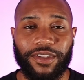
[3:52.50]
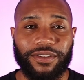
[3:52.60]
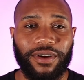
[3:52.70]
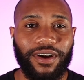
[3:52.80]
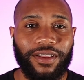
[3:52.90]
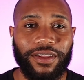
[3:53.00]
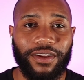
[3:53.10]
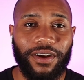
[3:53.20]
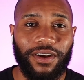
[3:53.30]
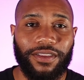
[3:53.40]
So all in
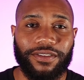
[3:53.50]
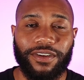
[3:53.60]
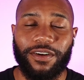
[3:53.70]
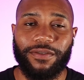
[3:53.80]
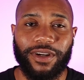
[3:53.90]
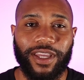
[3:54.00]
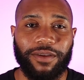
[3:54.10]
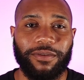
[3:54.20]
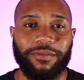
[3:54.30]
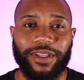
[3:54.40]
all, the software
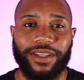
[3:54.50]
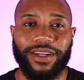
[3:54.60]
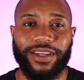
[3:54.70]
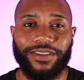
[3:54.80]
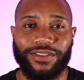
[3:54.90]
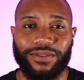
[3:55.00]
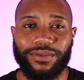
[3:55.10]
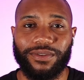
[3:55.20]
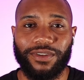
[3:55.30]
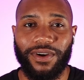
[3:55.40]
capability
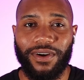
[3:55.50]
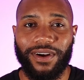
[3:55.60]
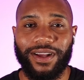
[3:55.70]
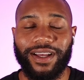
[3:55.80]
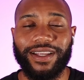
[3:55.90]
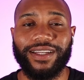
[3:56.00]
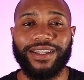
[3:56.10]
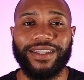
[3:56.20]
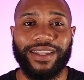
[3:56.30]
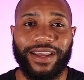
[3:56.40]
issues aren't a
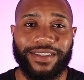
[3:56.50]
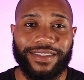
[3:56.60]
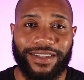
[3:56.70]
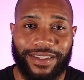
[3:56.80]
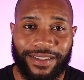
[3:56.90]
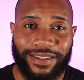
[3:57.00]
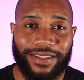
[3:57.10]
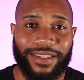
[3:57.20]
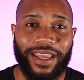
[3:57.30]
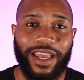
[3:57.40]
death
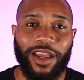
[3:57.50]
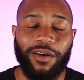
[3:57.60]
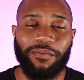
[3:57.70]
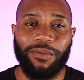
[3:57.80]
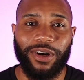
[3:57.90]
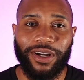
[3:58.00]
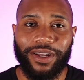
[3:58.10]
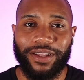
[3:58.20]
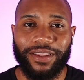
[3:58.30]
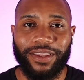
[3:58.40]
sentence,
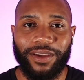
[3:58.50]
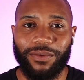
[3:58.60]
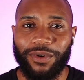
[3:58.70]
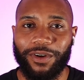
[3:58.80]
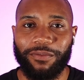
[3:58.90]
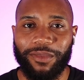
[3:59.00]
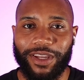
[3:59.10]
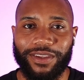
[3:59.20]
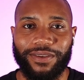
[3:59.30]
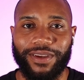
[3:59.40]
but they will
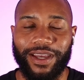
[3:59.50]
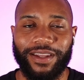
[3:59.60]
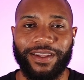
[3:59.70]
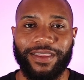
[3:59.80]
make you kind of